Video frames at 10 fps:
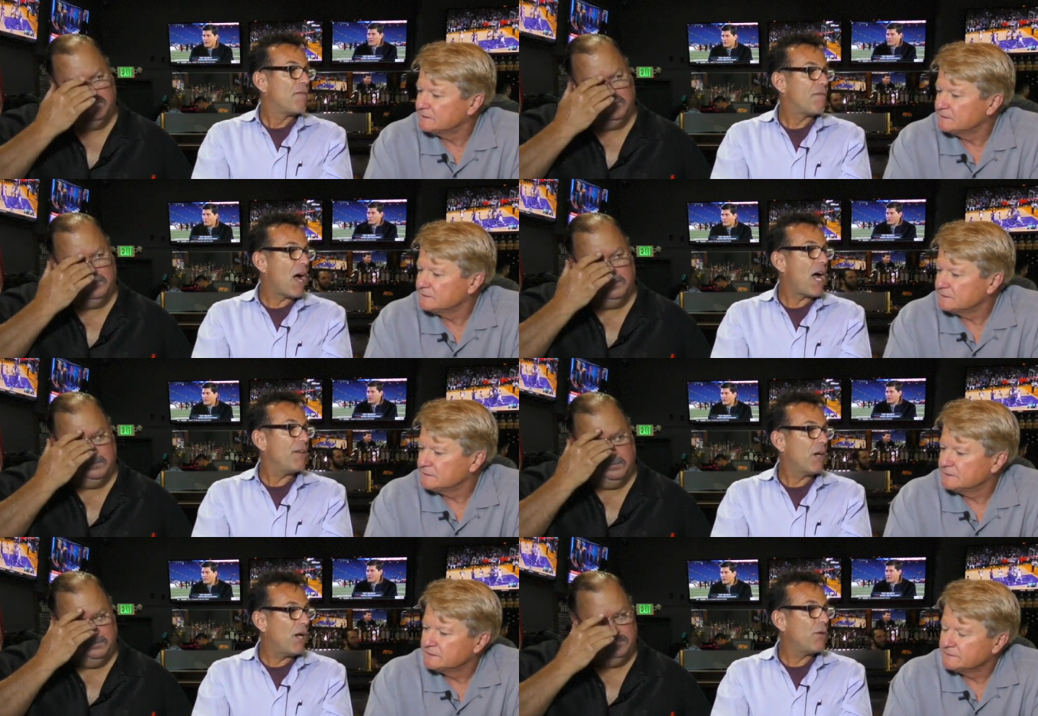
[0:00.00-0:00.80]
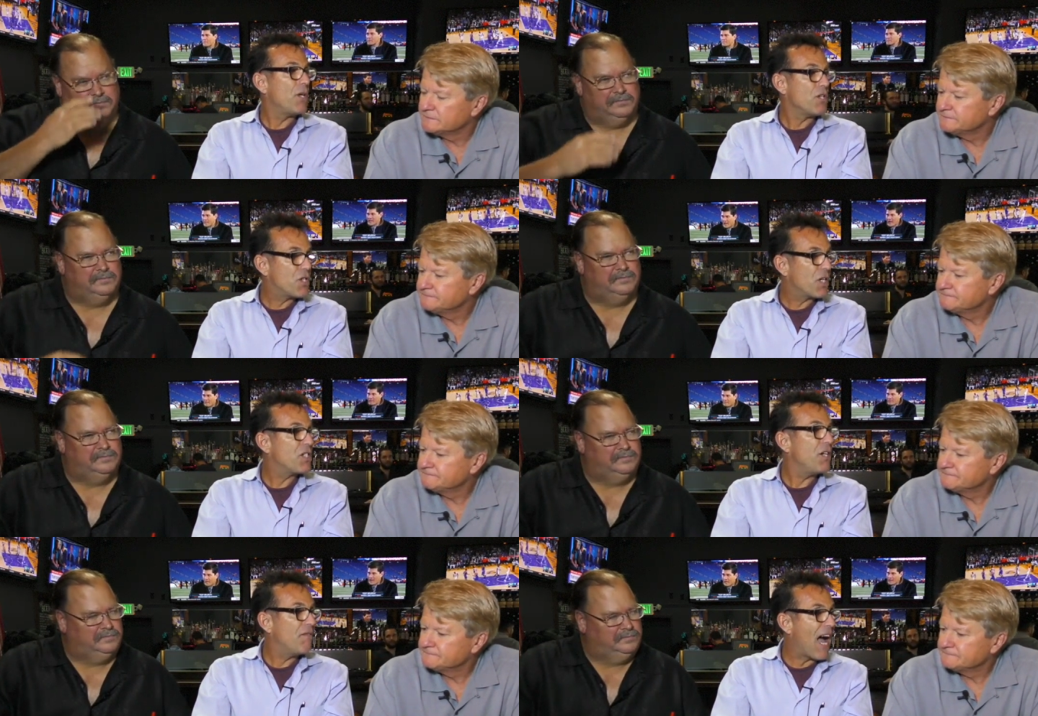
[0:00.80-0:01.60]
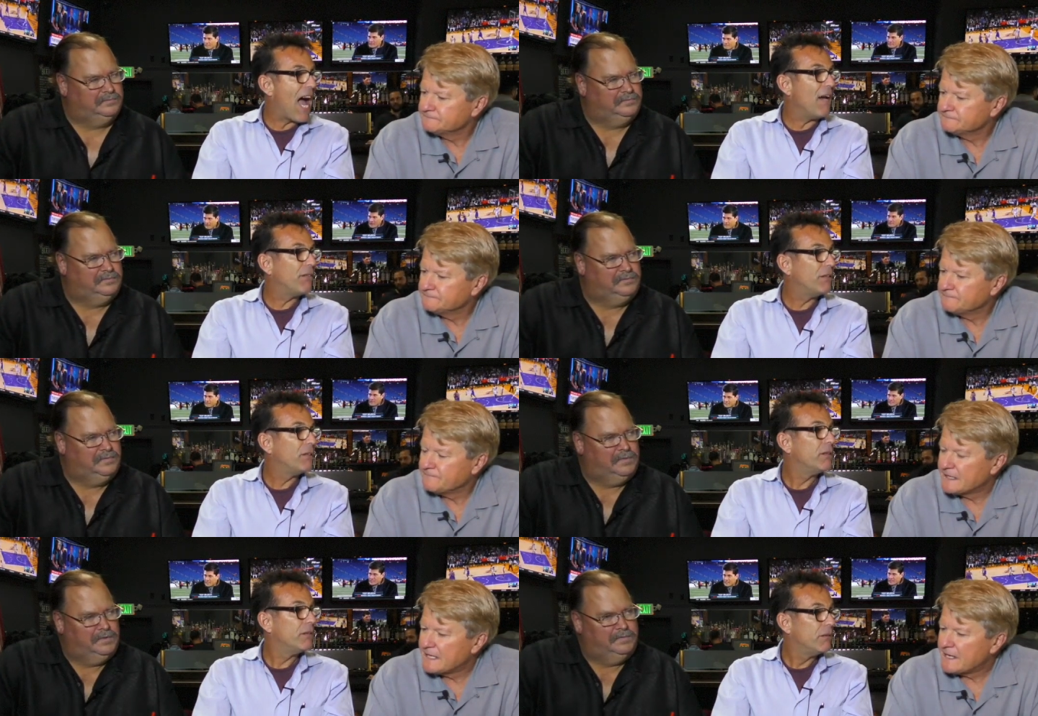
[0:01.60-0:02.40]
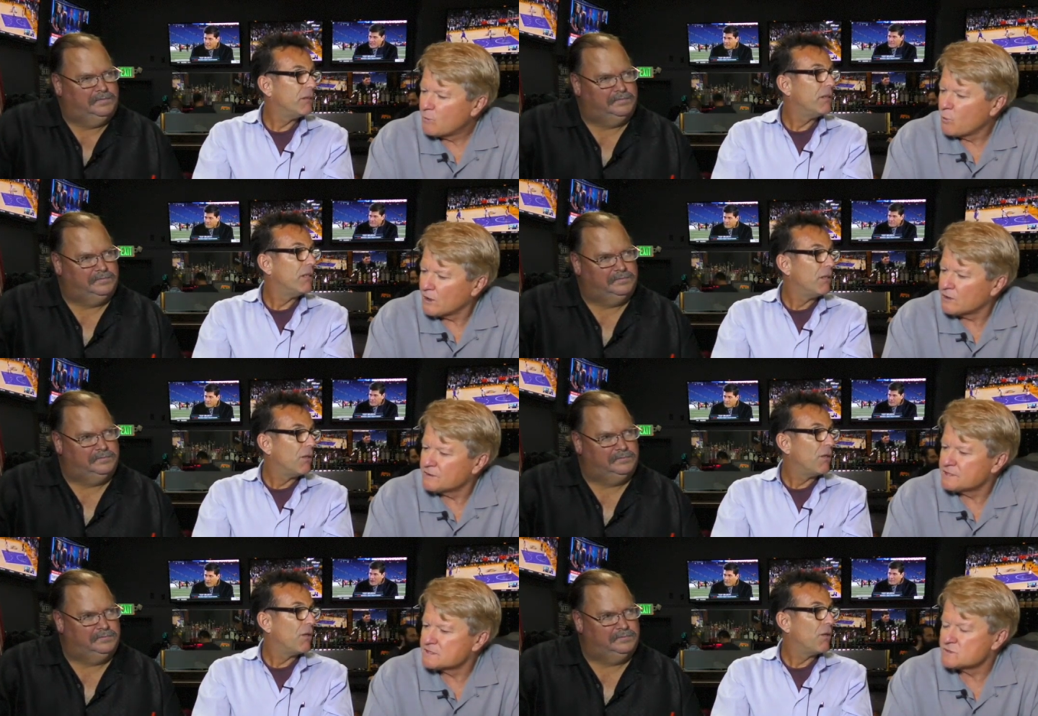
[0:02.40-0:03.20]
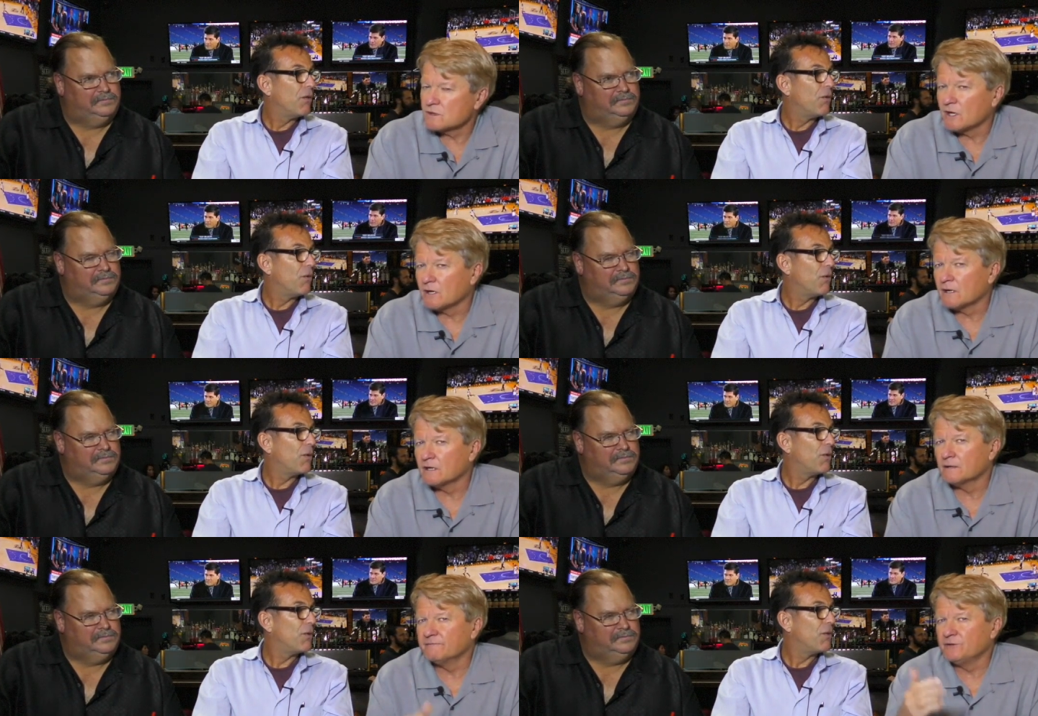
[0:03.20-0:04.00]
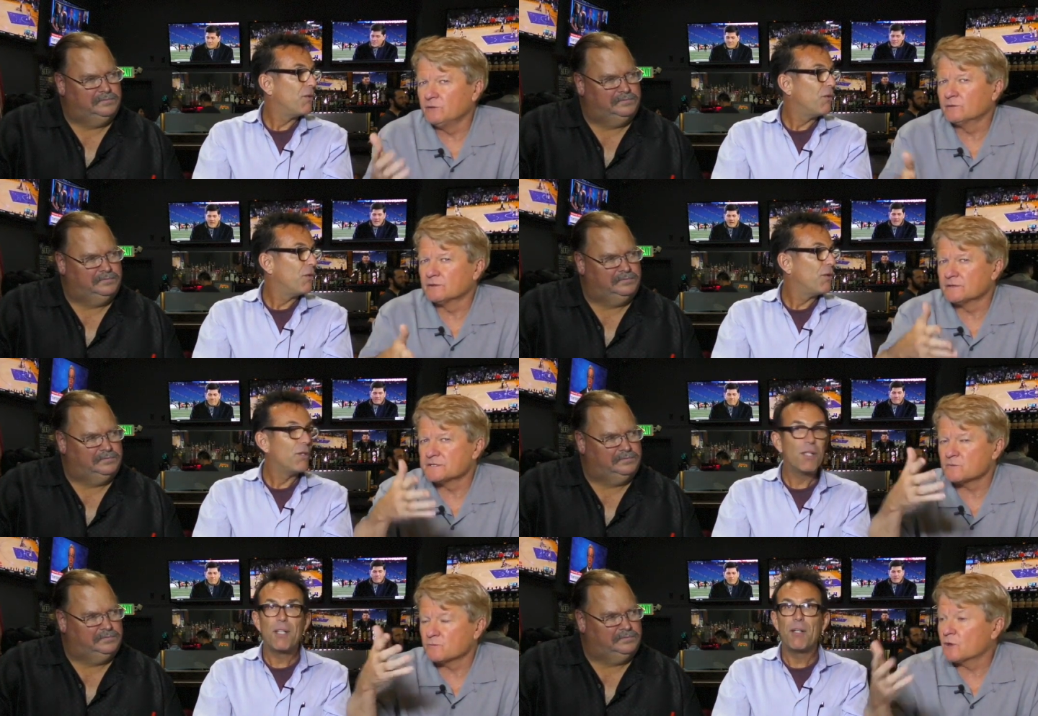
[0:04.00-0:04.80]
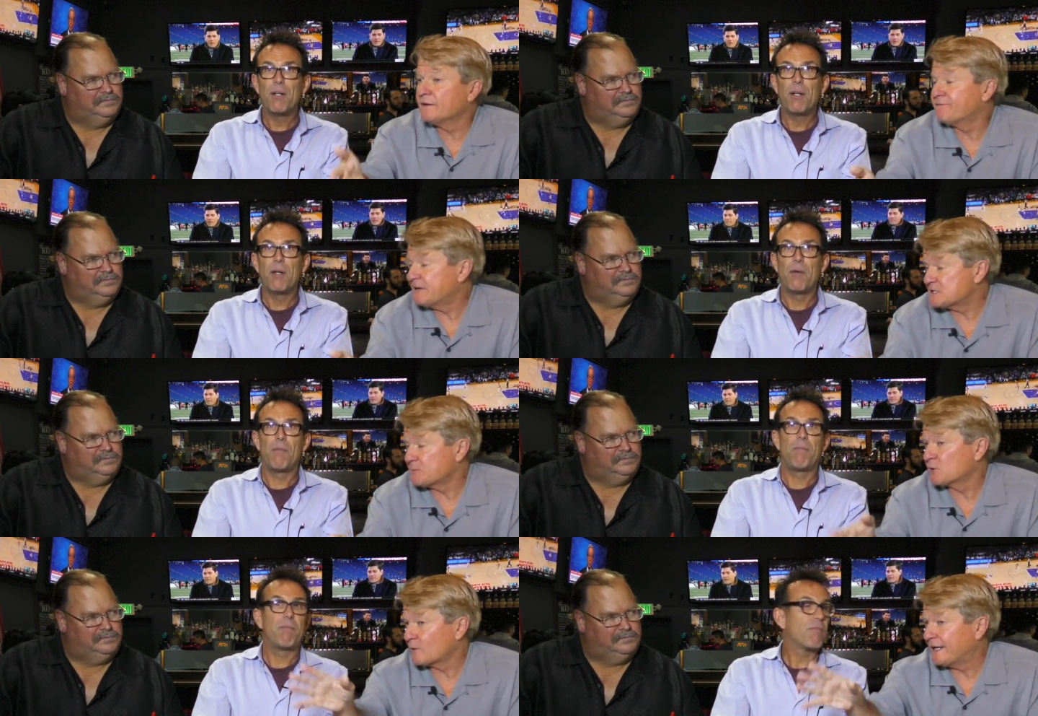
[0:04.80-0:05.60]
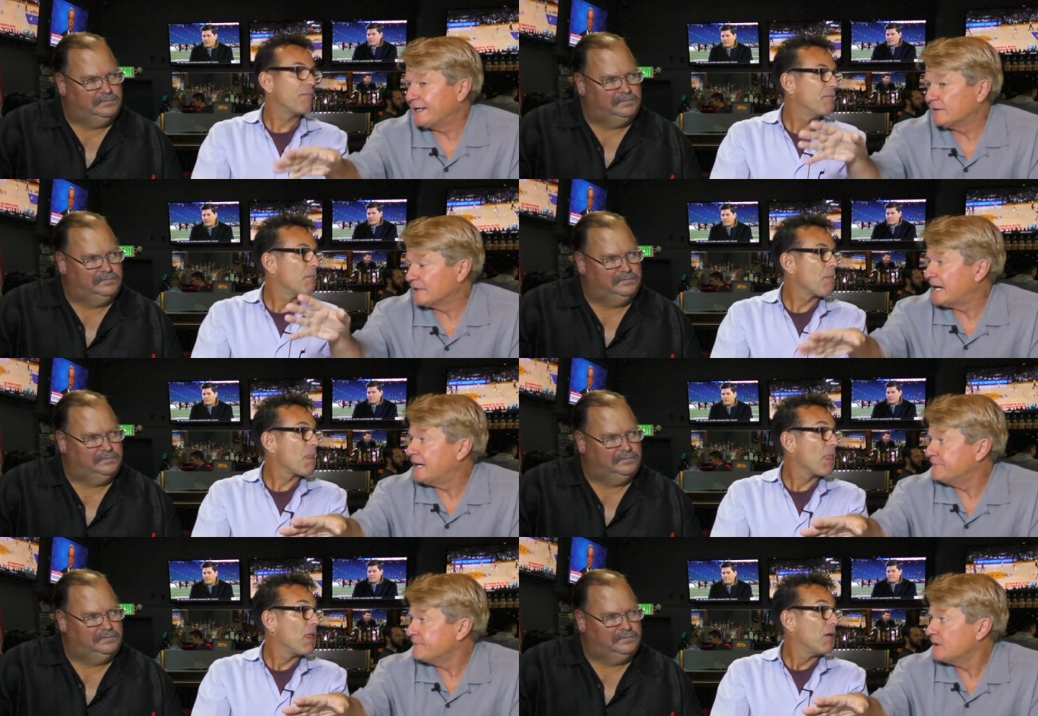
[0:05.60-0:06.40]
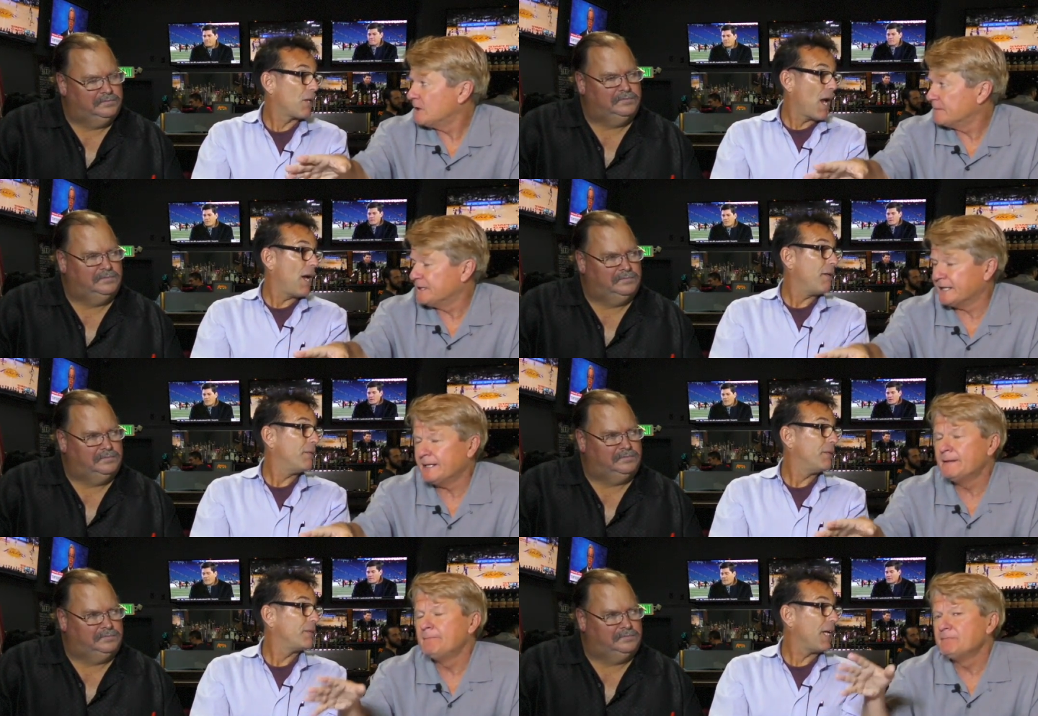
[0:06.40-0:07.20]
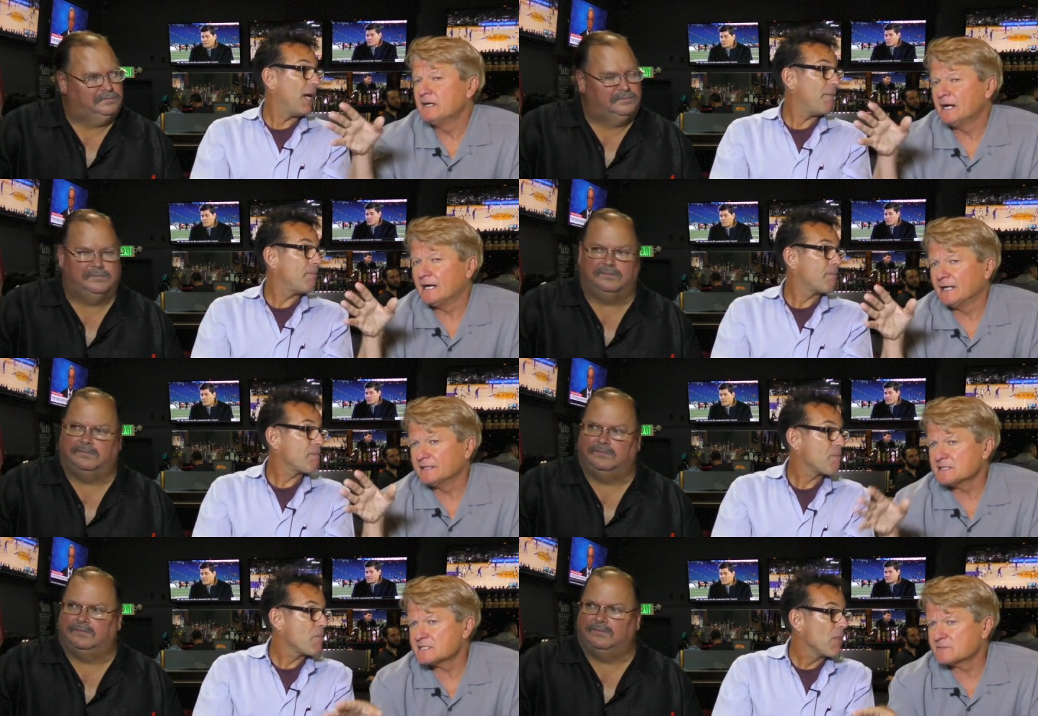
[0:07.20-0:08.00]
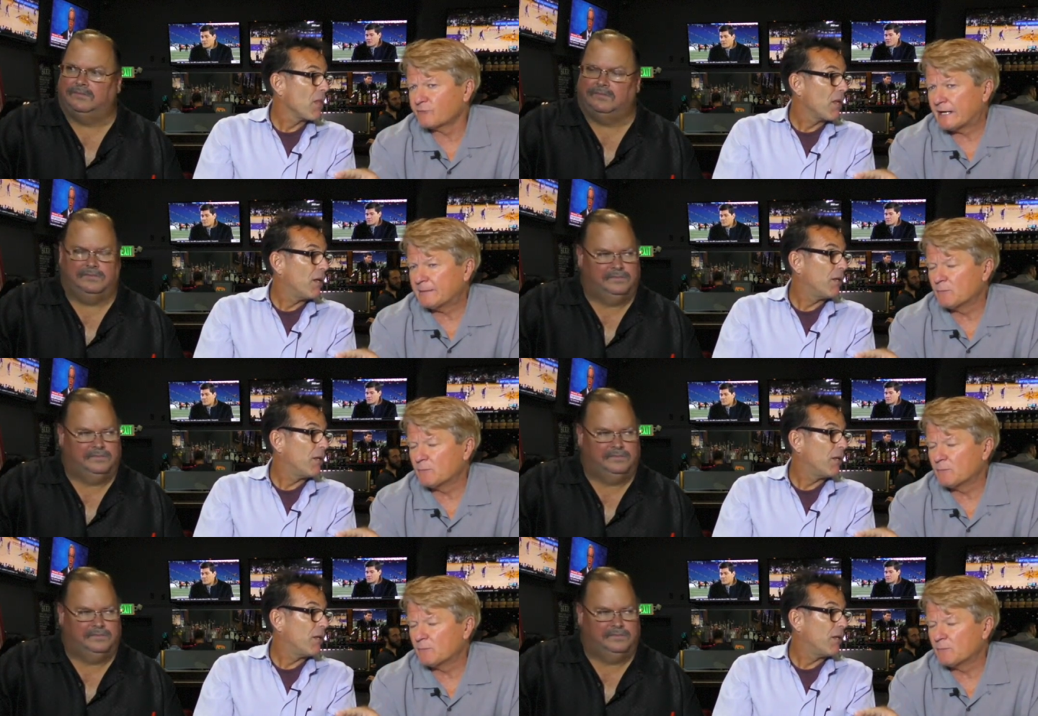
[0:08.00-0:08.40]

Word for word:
Speaker 1: 565.
Speaker 2: Where does our viewers, we're on Facebook right now live on okay. Monday. Mm-hmm. Uh, yeah. Uh, this Friday